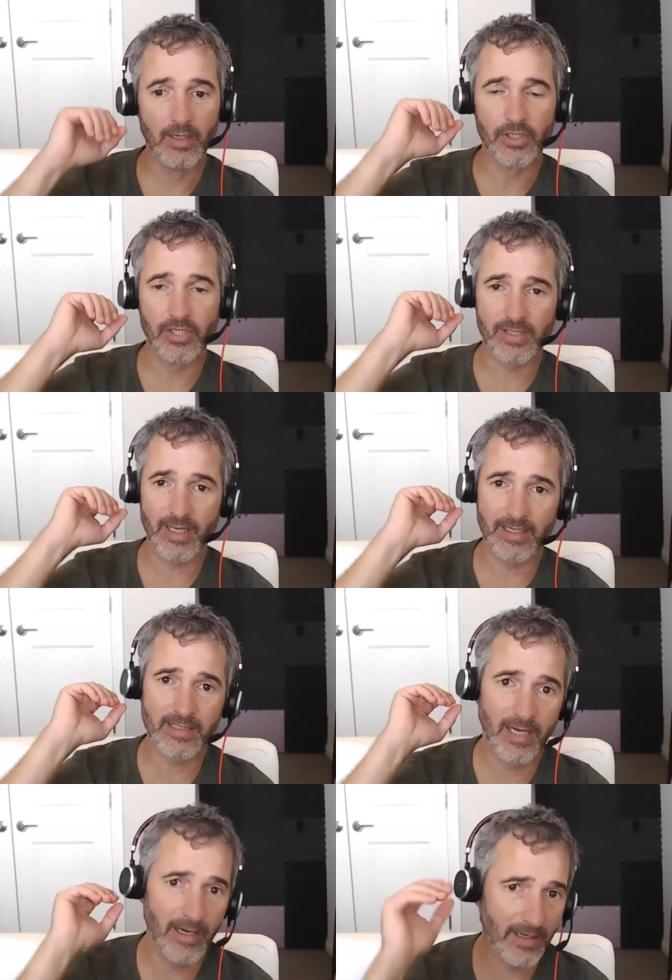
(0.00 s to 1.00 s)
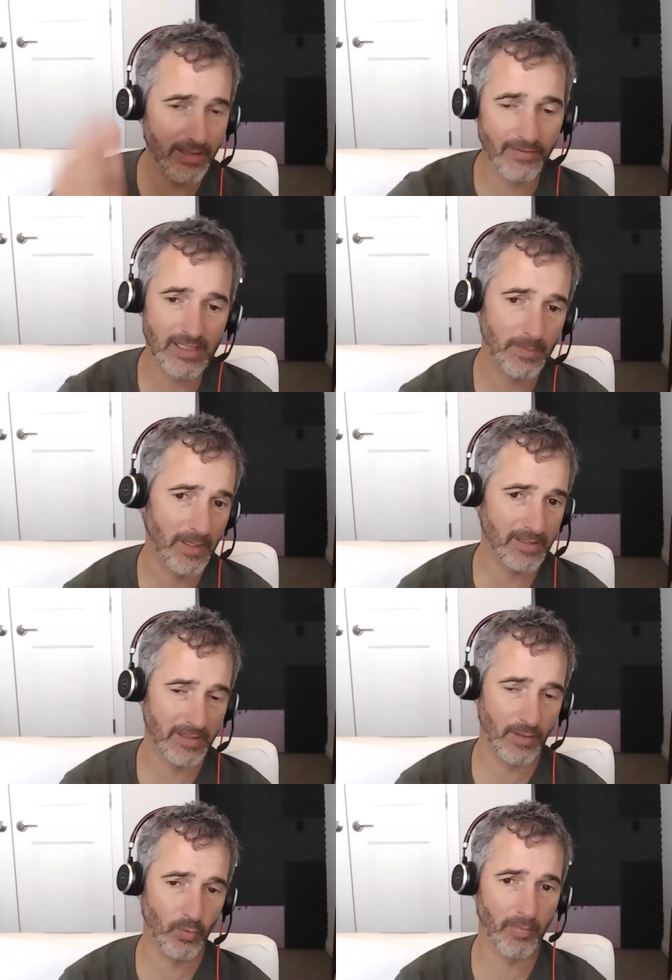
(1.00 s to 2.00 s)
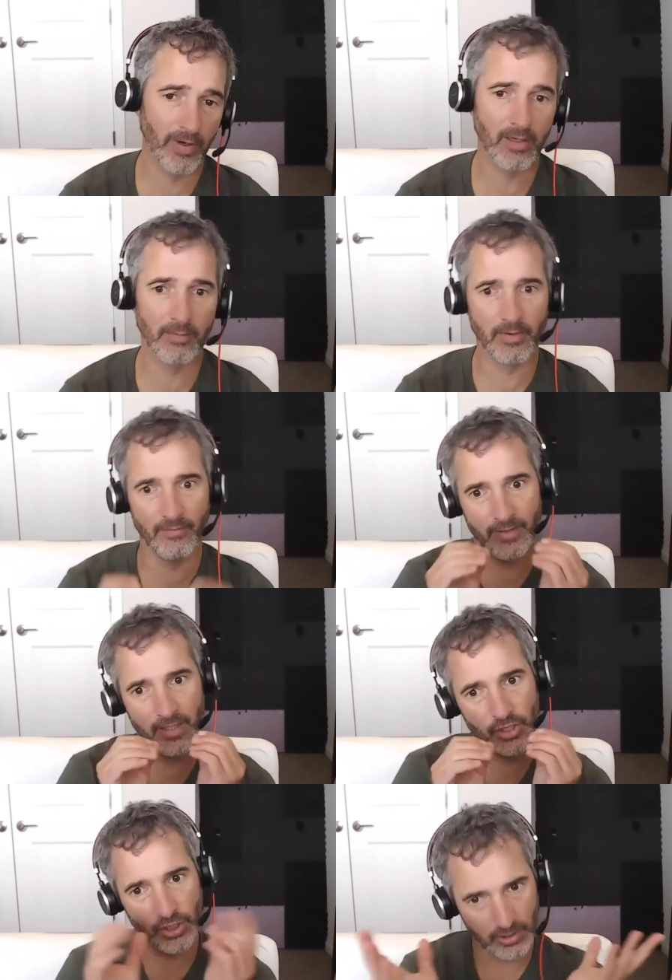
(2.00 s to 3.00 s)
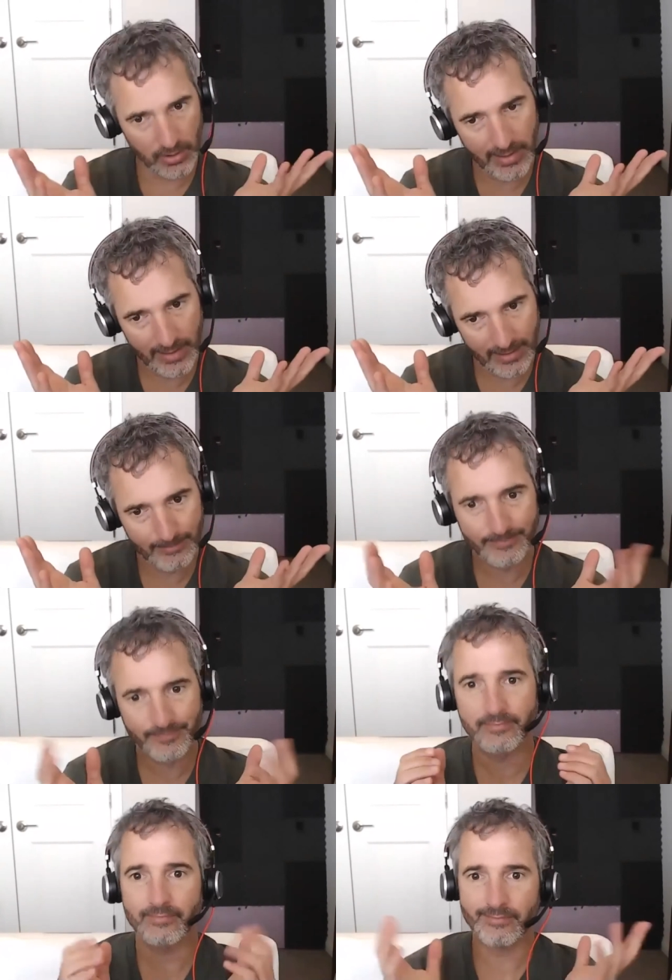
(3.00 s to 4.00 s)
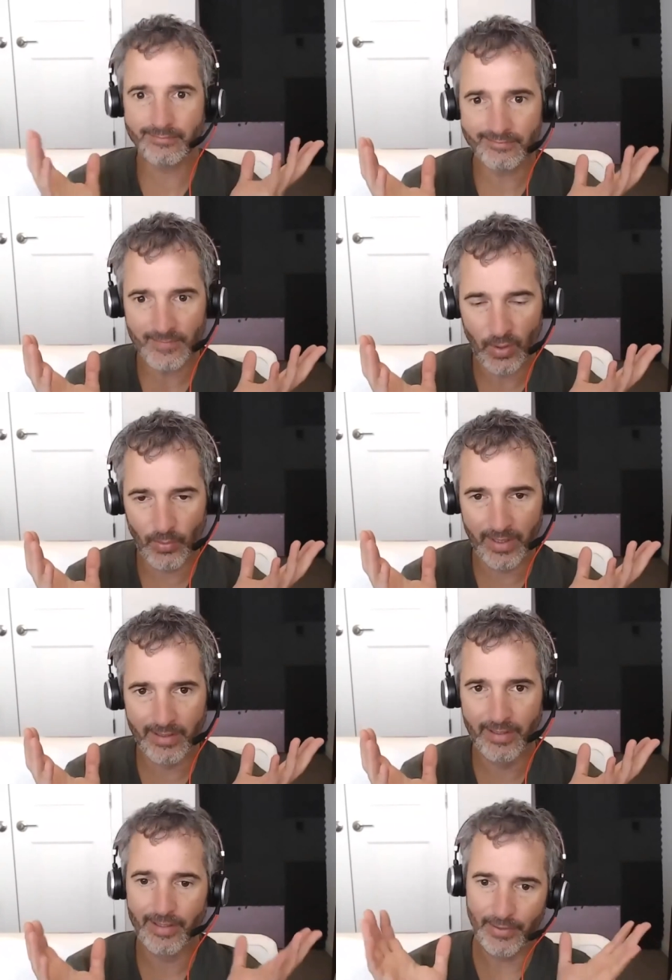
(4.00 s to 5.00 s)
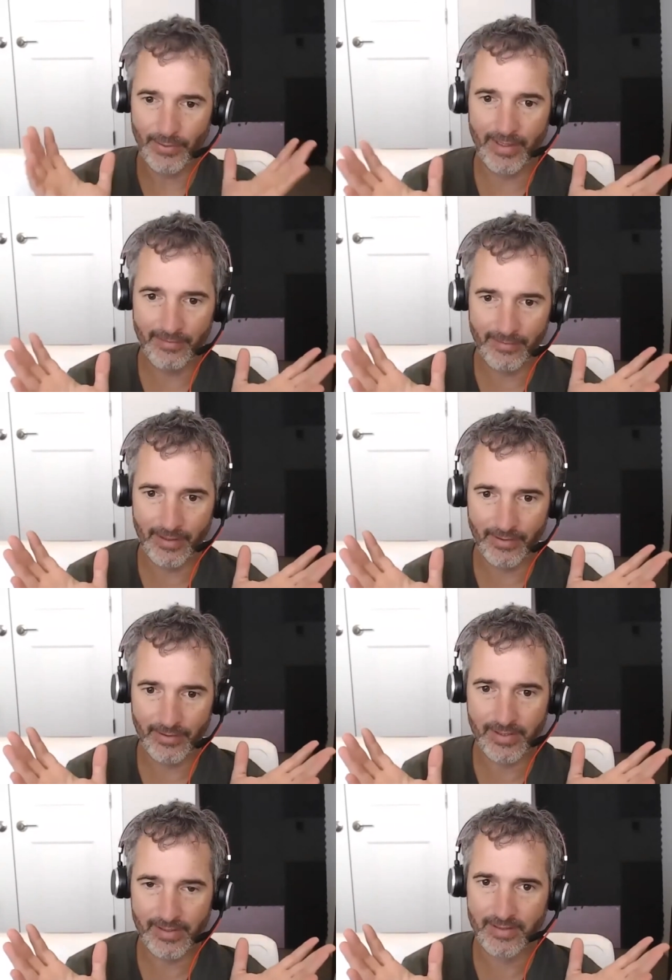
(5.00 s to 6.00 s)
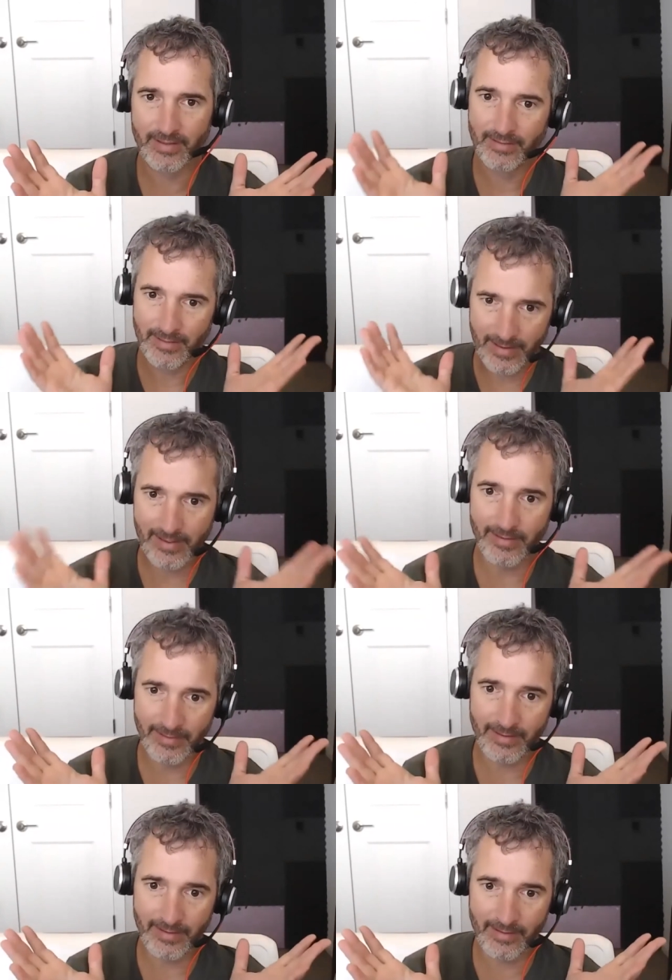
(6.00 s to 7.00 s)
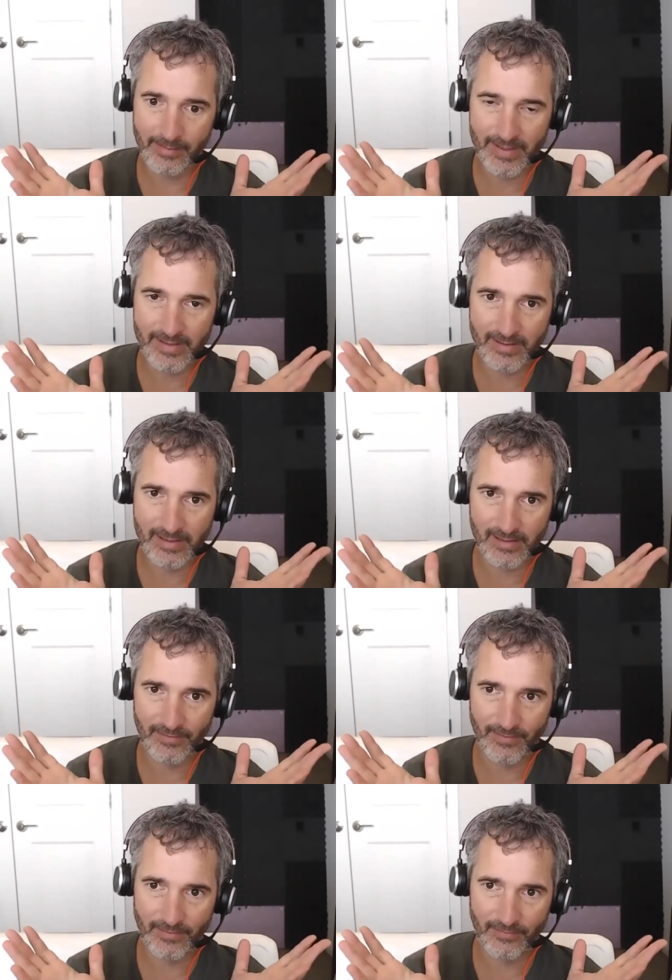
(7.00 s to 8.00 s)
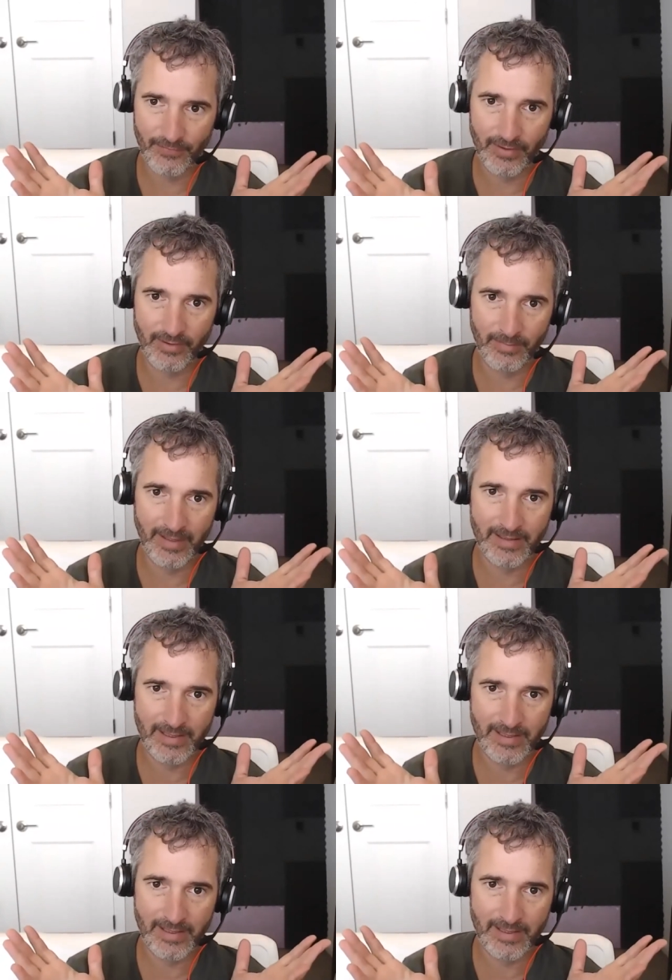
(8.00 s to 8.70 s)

She's got a ton of experience in network marketing, but very chill lady, right? You would never know. She's killing it in the business field many